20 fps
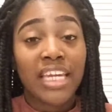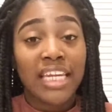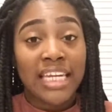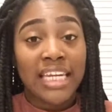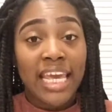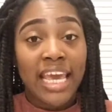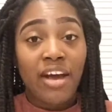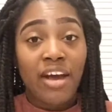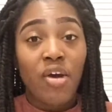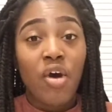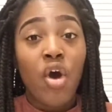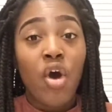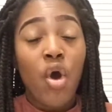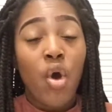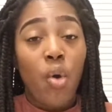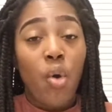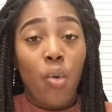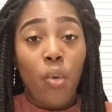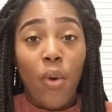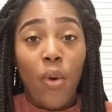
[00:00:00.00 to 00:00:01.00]
Now,
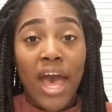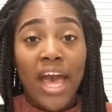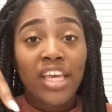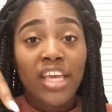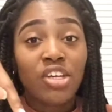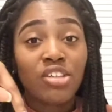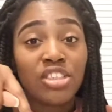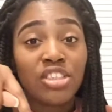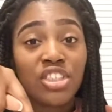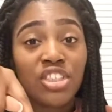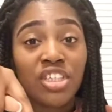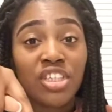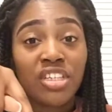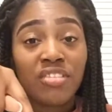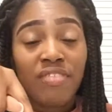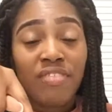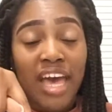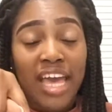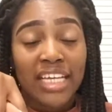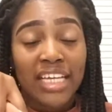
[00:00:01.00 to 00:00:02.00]
while using your
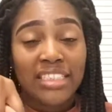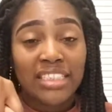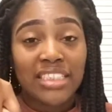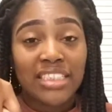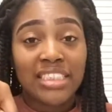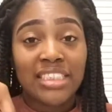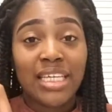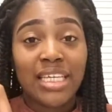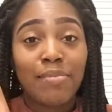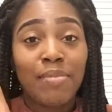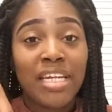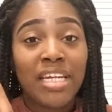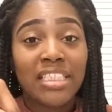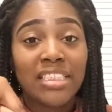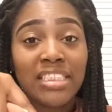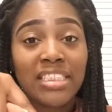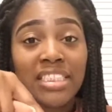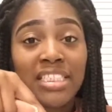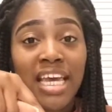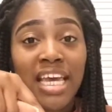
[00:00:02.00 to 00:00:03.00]
device 10
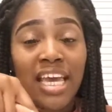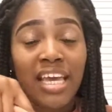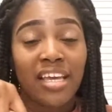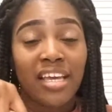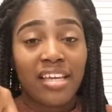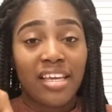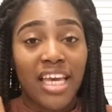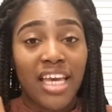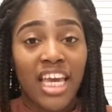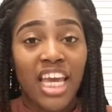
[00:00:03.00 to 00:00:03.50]
minutes a day,